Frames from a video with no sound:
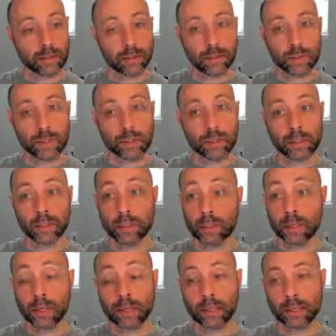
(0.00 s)
of look good,
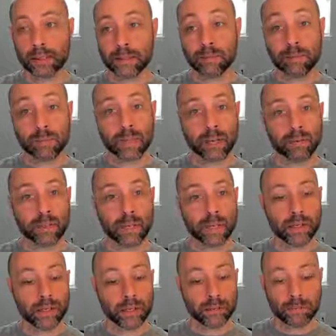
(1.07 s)
I'll add some
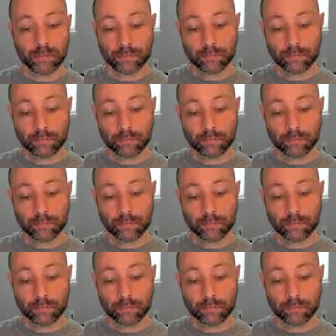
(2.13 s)
navigation.